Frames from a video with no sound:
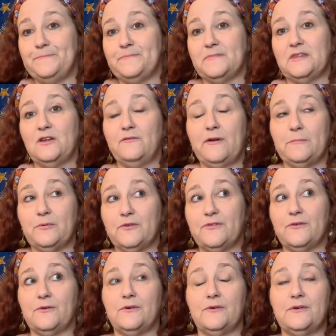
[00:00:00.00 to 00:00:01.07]
November
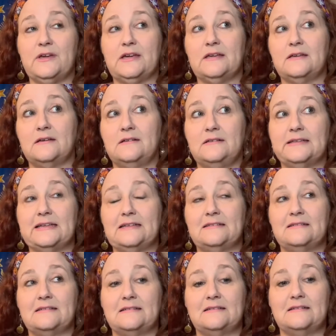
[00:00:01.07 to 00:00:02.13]
3rd. Hold on.
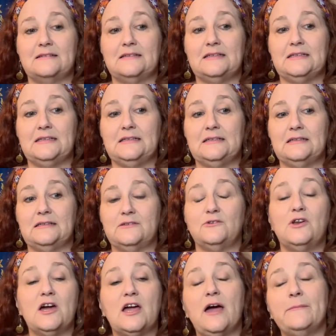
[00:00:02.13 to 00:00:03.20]

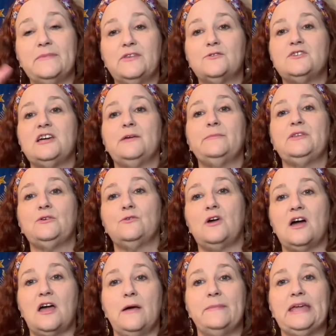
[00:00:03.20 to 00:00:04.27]
They're telling me they're
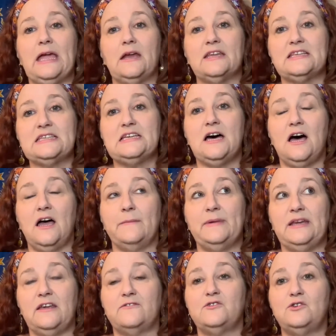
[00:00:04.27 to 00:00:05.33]
not coming out in time
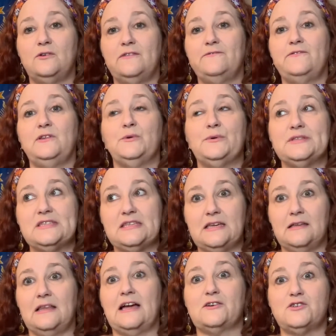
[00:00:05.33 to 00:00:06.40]
enough to influence the
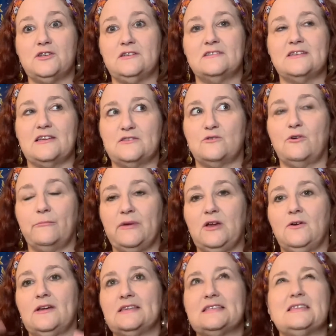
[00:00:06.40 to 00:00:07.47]
elections. That's what I'm
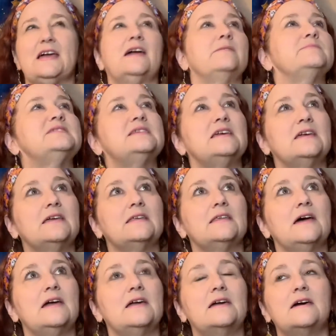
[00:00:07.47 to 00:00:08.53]
hearing. It's like I'm seeing it
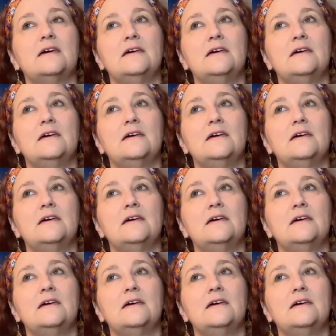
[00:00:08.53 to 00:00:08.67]
like